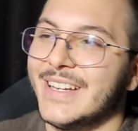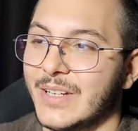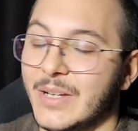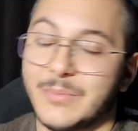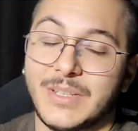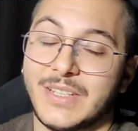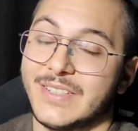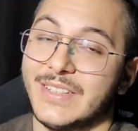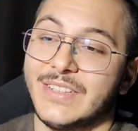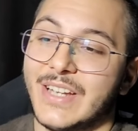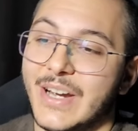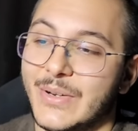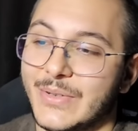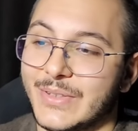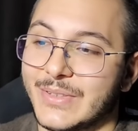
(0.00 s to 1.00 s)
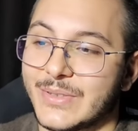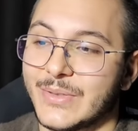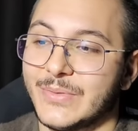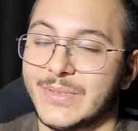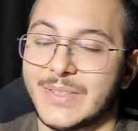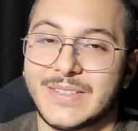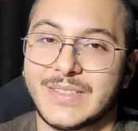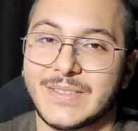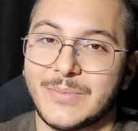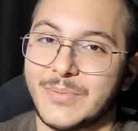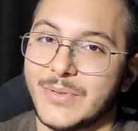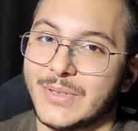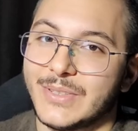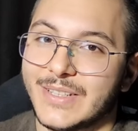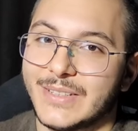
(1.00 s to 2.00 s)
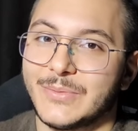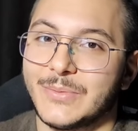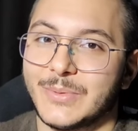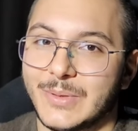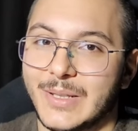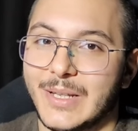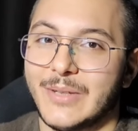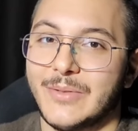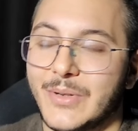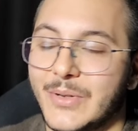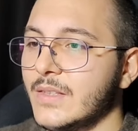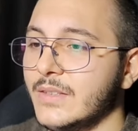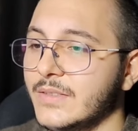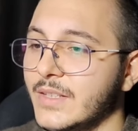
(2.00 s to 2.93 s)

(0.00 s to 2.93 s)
I'm guessing the audience of this product would love her.